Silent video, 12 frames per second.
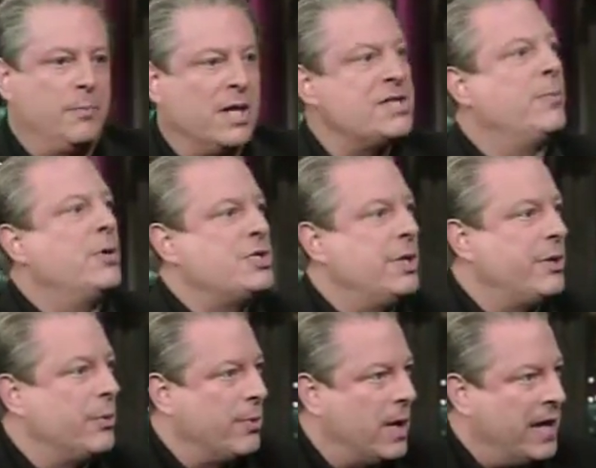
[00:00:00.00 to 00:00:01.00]
President Bush did
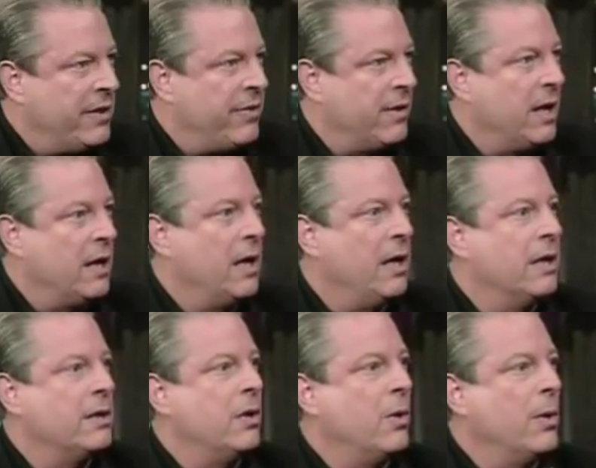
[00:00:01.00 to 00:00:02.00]
the right thing
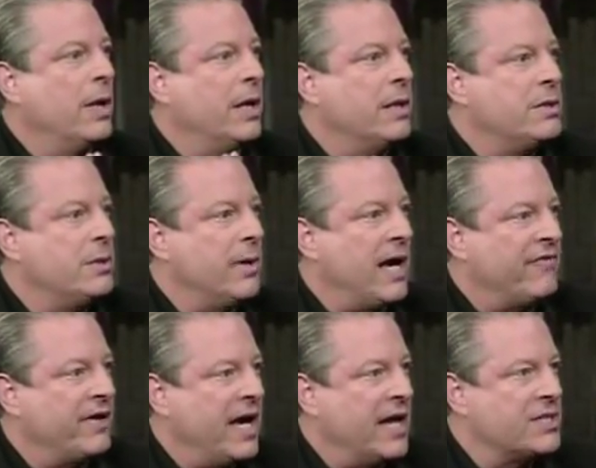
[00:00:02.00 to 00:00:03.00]
in going into
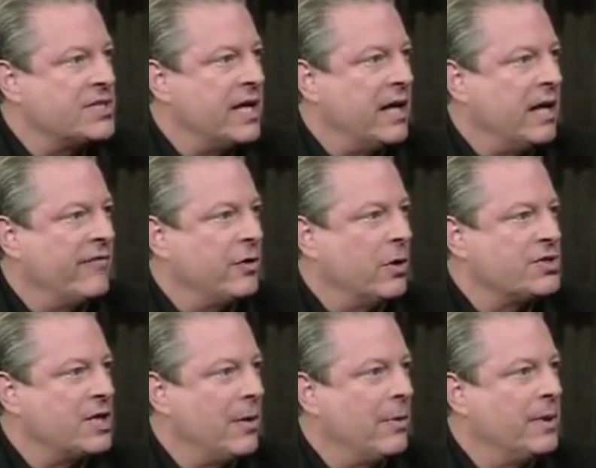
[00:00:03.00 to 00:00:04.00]
Afghanistan after
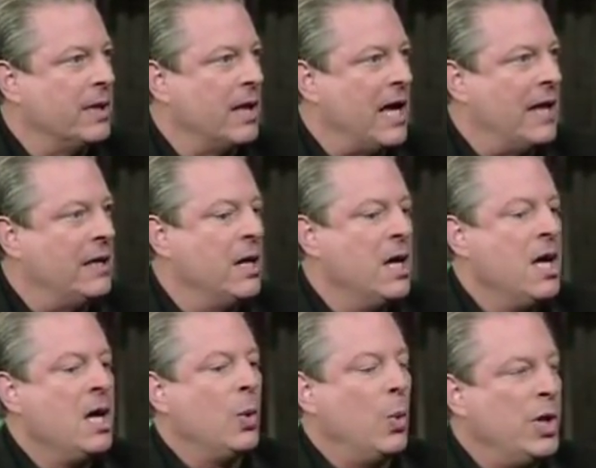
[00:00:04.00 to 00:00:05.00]
Osama bin Laden.
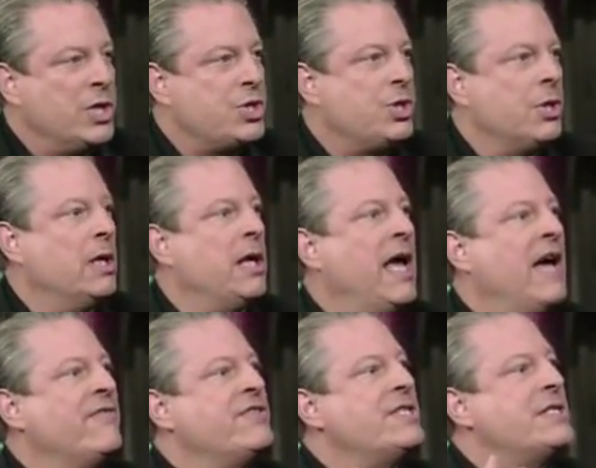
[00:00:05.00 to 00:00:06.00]
We should
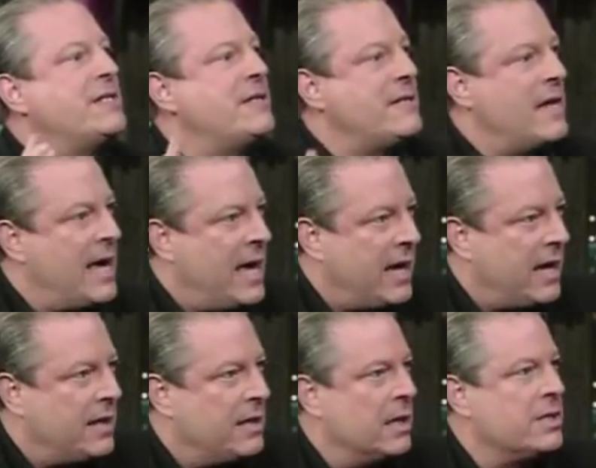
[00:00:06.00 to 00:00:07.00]
have
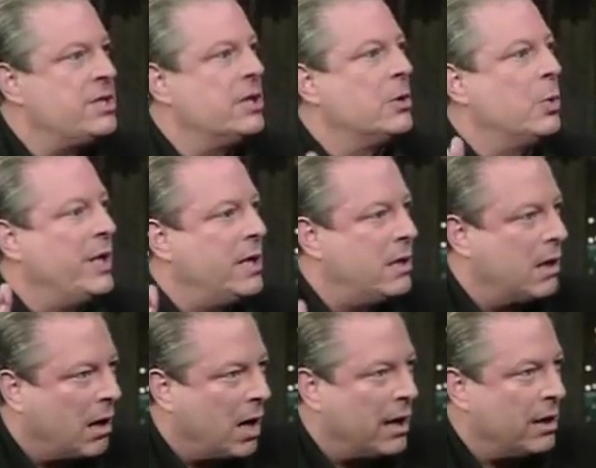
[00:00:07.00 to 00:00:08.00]
stayed until we
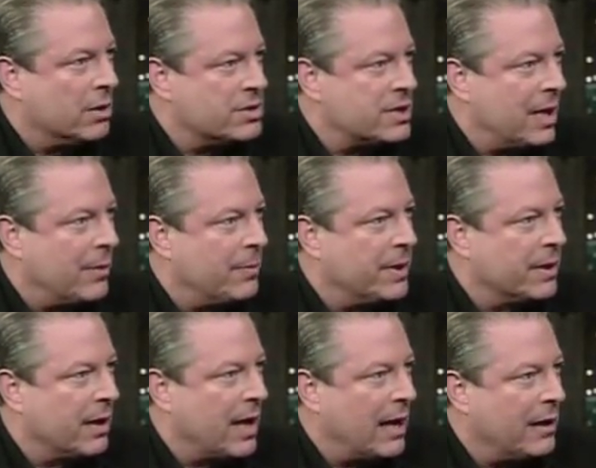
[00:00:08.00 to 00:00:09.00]
caught Osama
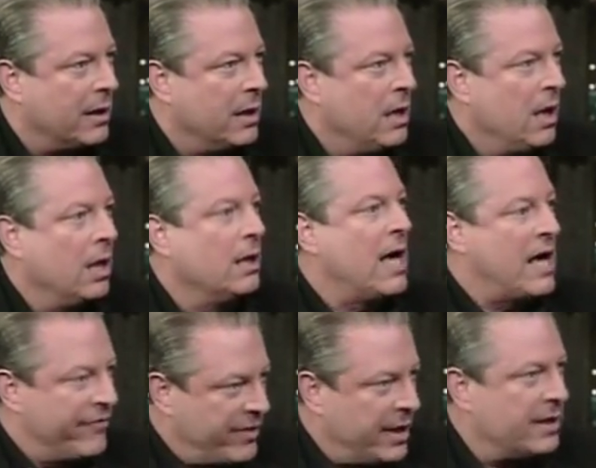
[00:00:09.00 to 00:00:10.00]
bin Laden. A
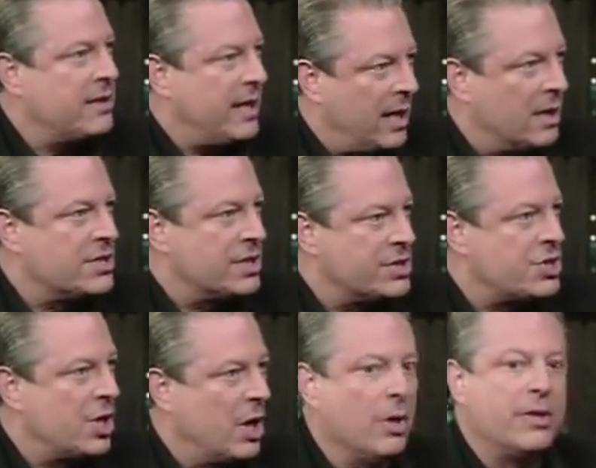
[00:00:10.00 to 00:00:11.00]
lot of the intelligence
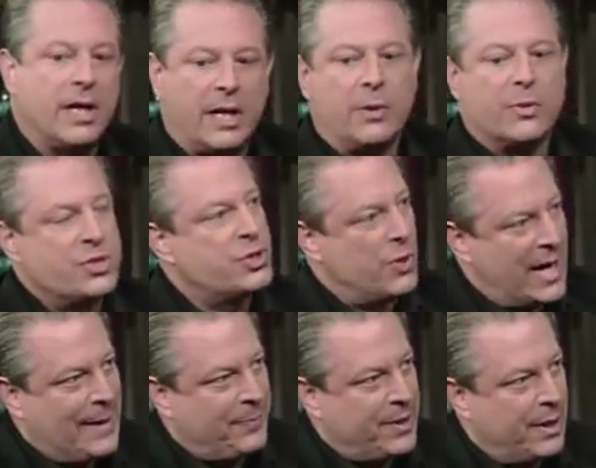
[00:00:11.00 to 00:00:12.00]
showed that he was
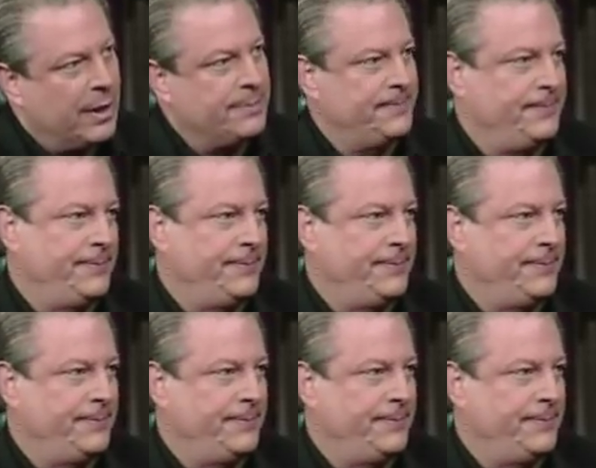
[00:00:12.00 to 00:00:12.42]
trapped there.